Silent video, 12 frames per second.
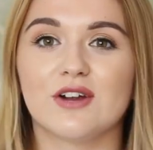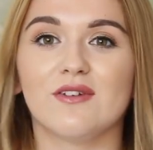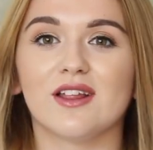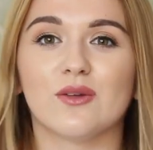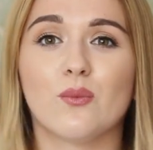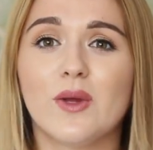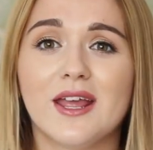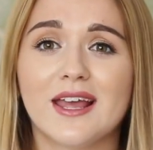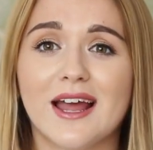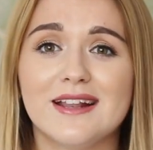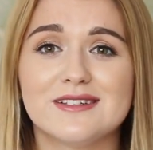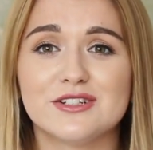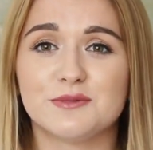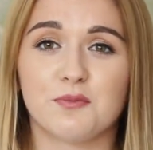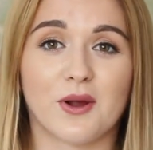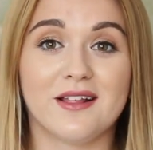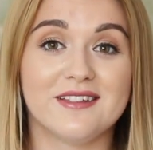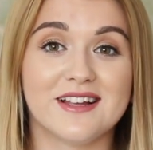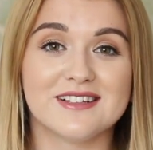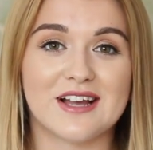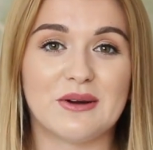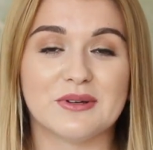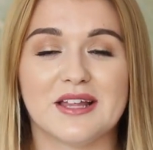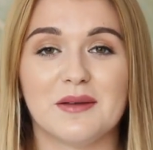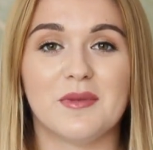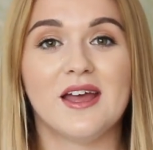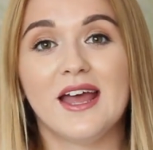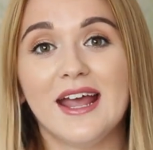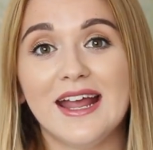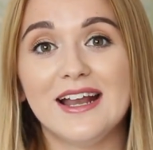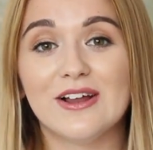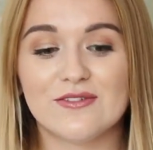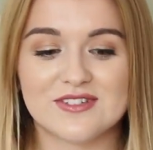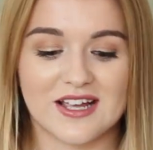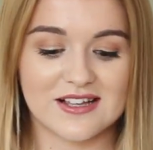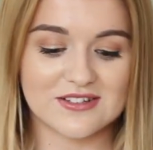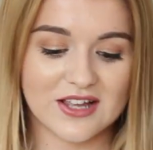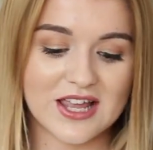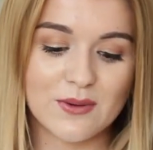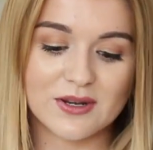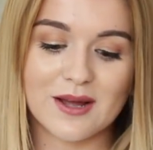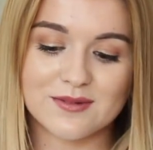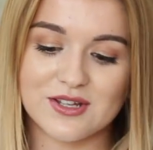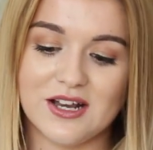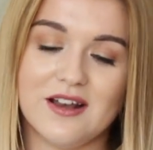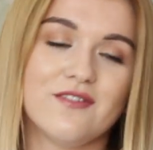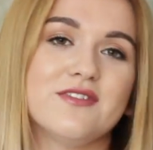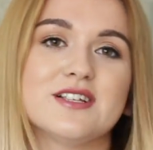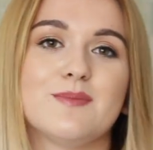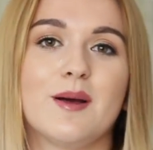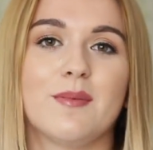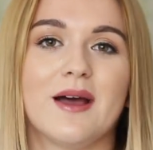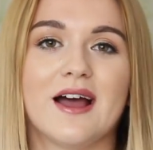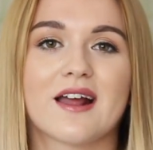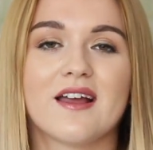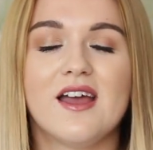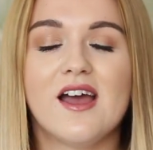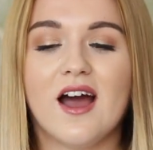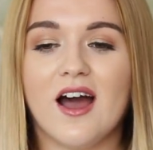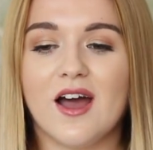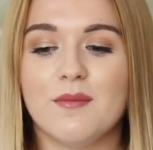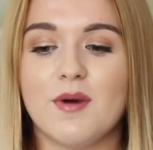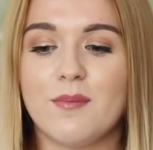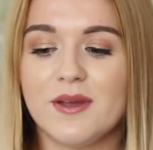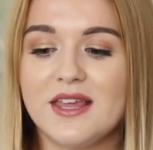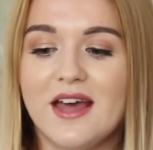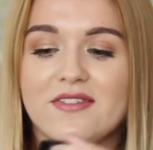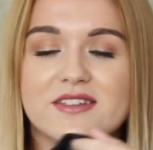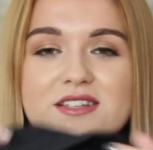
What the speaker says: generally at the weekend to just bring things out with him. He loves it, so he would absolutely love this backpack. But yeah,